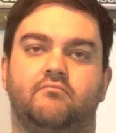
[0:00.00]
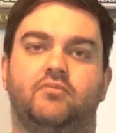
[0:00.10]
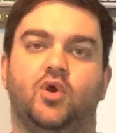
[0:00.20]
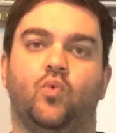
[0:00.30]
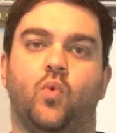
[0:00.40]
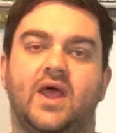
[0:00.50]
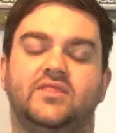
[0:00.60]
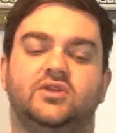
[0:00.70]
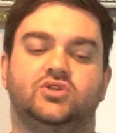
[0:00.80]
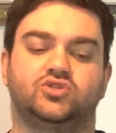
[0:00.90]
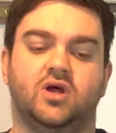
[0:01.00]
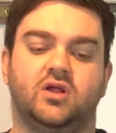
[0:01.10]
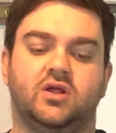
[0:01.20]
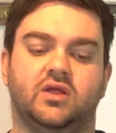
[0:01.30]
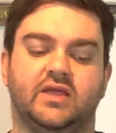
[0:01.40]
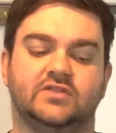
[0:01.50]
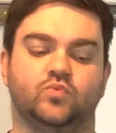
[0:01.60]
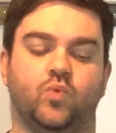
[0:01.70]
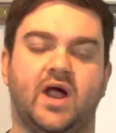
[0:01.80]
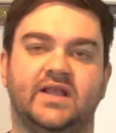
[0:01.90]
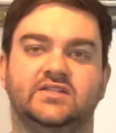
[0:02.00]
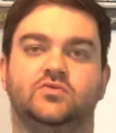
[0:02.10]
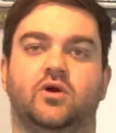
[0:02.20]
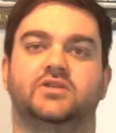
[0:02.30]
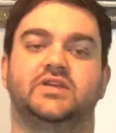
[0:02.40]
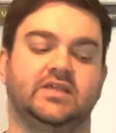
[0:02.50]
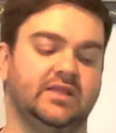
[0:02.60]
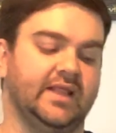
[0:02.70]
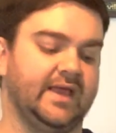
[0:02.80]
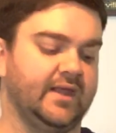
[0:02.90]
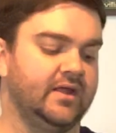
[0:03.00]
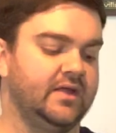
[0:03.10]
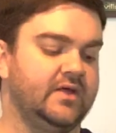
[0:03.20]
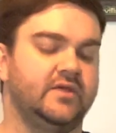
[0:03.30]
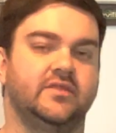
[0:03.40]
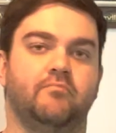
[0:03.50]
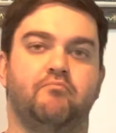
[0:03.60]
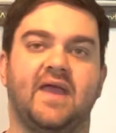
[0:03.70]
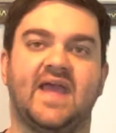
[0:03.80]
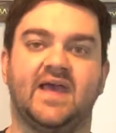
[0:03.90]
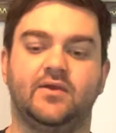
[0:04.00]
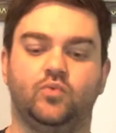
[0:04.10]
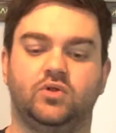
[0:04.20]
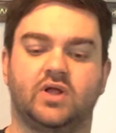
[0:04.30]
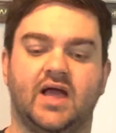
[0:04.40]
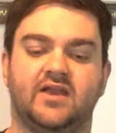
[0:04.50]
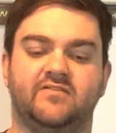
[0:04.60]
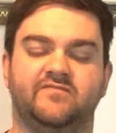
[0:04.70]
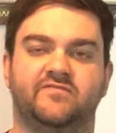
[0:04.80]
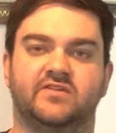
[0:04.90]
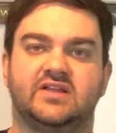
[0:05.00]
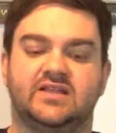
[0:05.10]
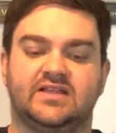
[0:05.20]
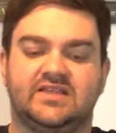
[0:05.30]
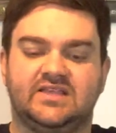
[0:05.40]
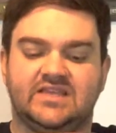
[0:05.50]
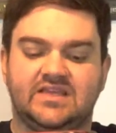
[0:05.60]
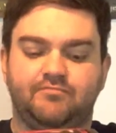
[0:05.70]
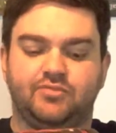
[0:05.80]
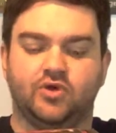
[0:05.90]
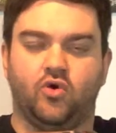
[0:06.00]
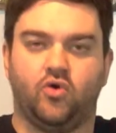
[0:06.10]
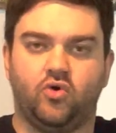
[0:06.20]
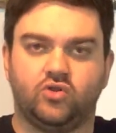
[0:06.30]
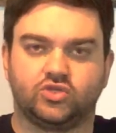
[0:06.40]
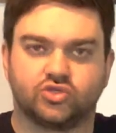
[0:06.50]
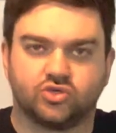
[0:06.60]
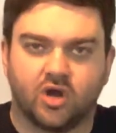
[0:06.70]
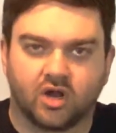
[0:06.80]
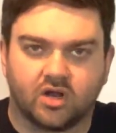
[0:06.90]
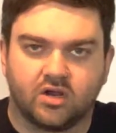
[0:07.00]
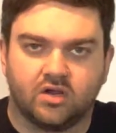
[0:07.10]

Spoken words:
But when the truck is wanting to articulate, the band will kind of keep the whole truck